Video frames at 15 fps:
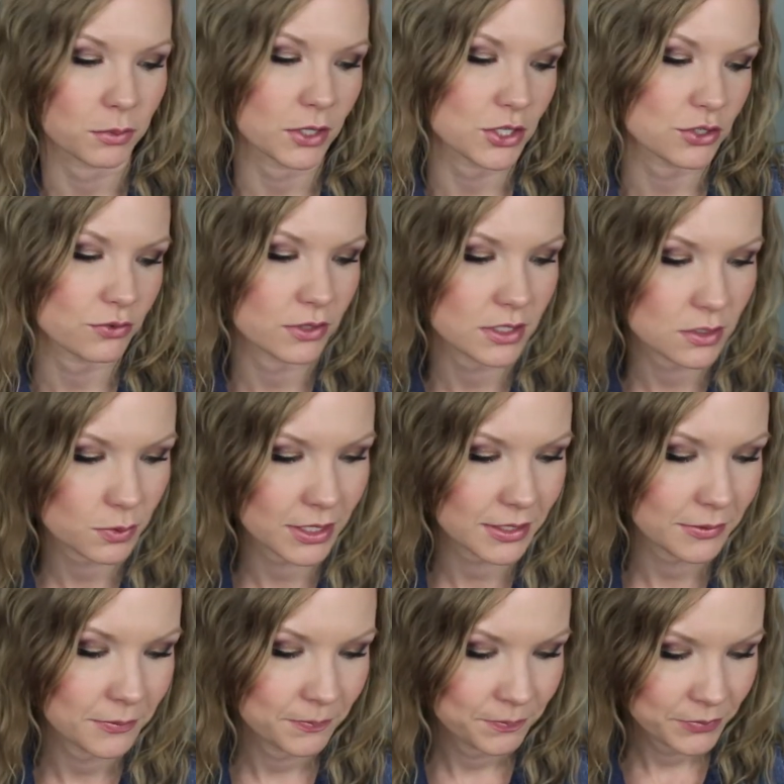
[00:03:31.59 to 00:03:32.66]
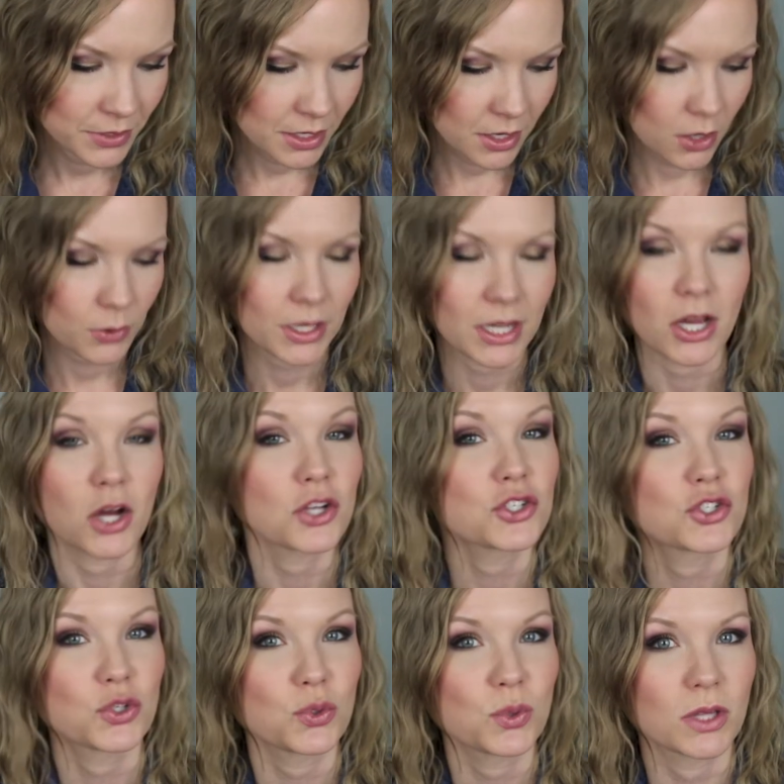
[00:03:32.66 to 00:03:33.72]
blush for this week. Okay, on
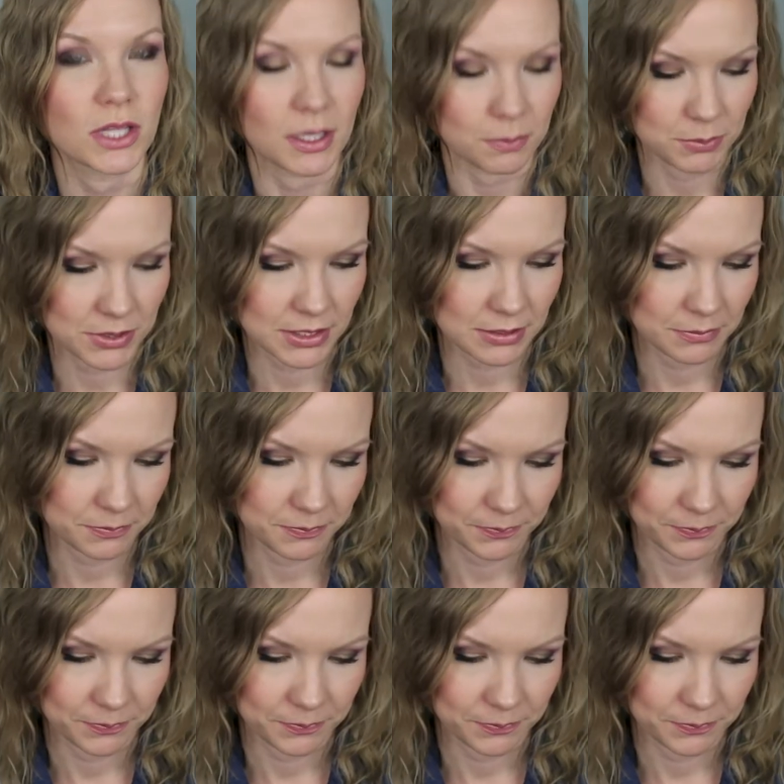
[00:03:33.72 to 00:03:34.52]
to lips.